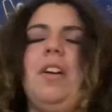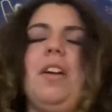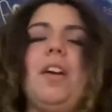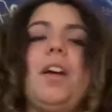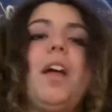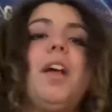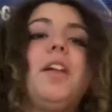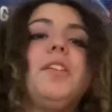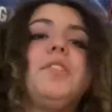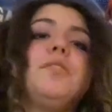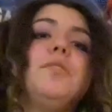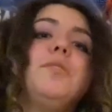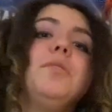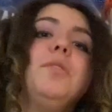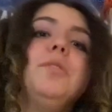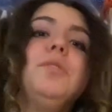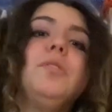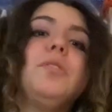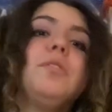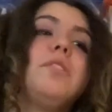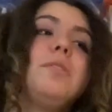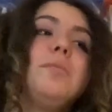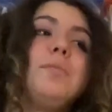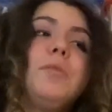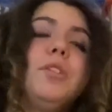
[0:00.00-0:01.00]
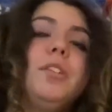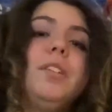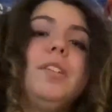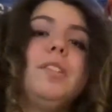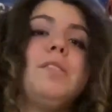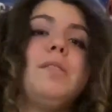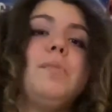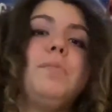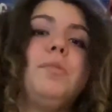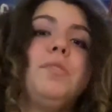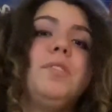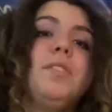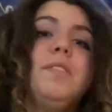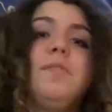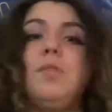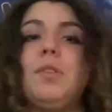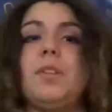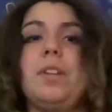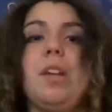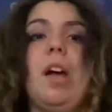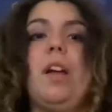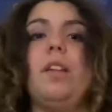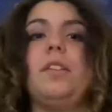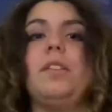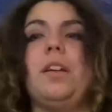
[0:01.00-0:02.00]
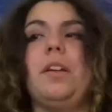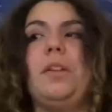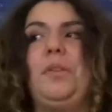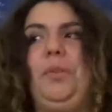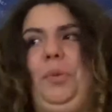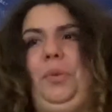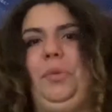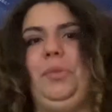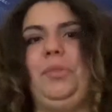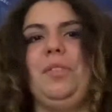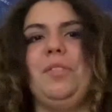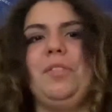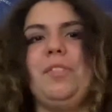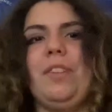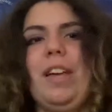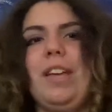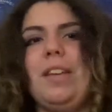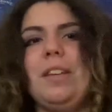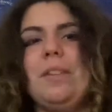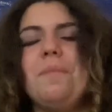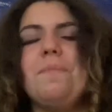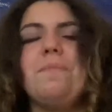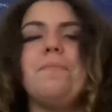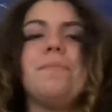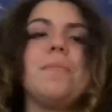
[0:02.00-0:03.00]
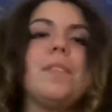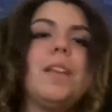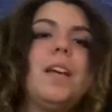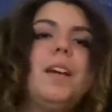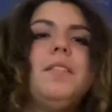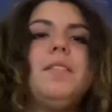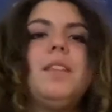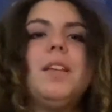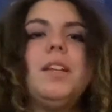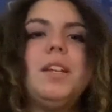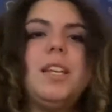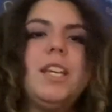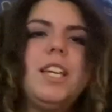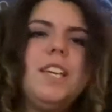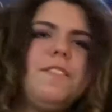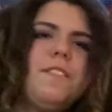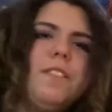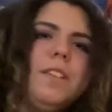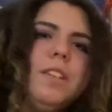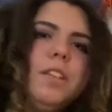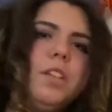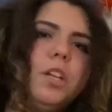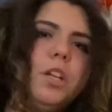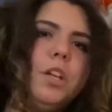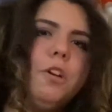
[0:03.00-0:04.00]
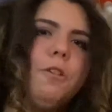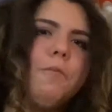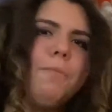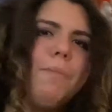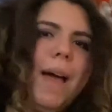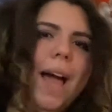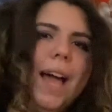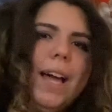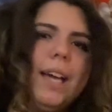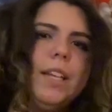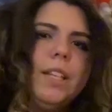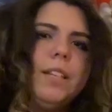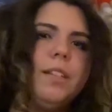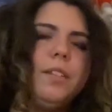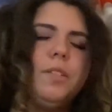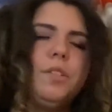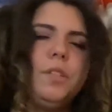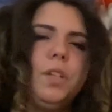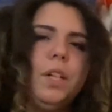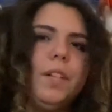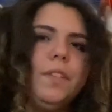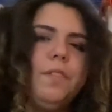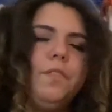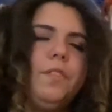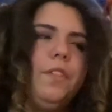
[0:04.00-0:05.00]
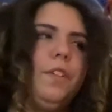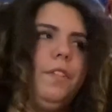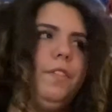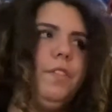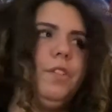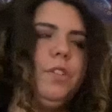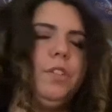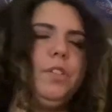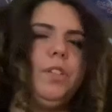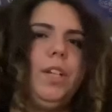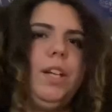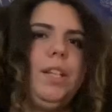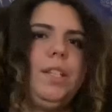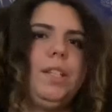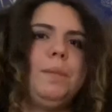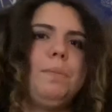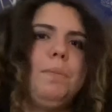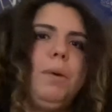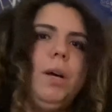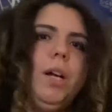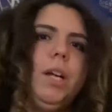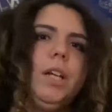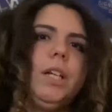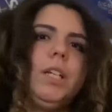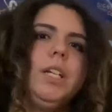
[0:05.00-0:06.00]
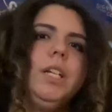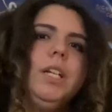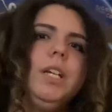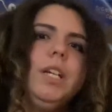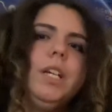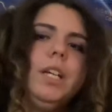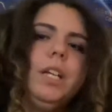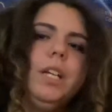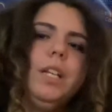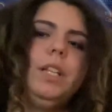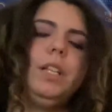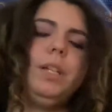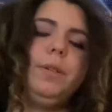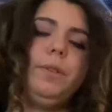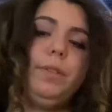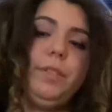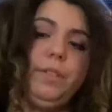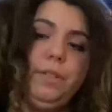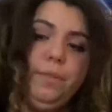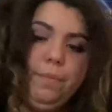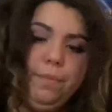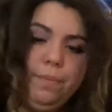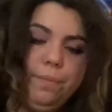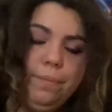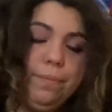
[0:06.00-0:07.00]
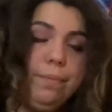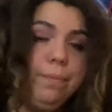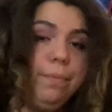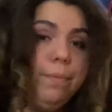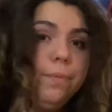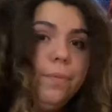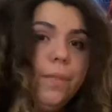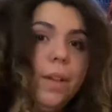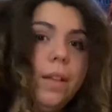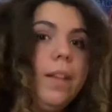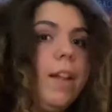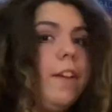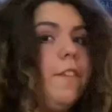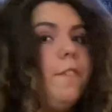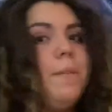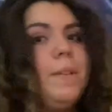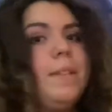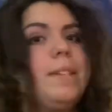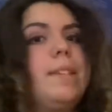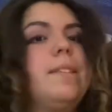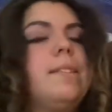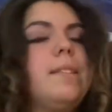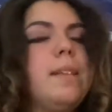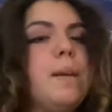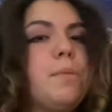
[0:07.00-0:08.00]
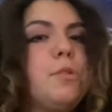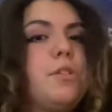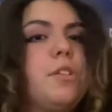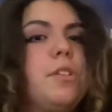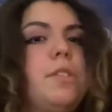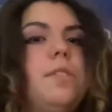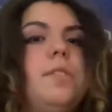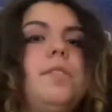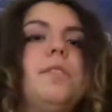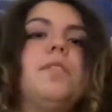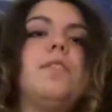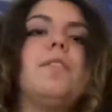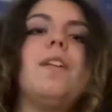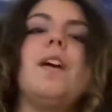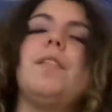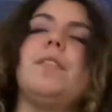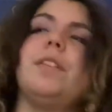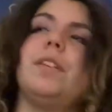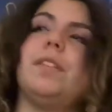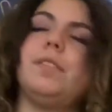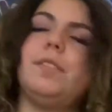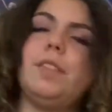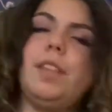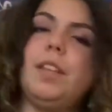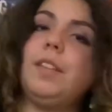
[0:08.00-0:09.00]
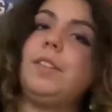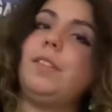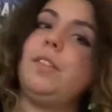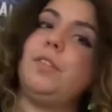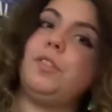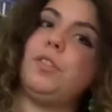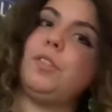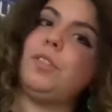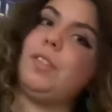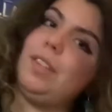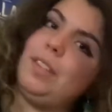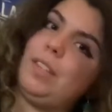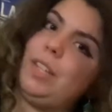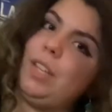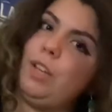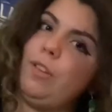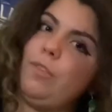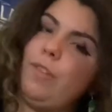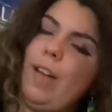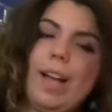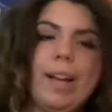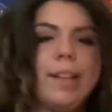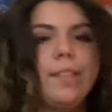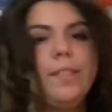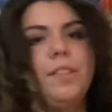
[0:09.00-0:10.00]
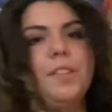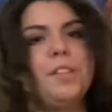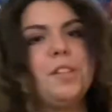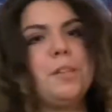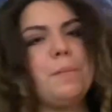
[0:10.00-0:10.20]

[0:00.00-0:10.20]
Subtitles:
And so those are some good examples of what not dinosaurs look like. And then even, you know, back at the start of the first Jurassic Park, there was a lot of misconceptions surrounding things such as the T-Rex and the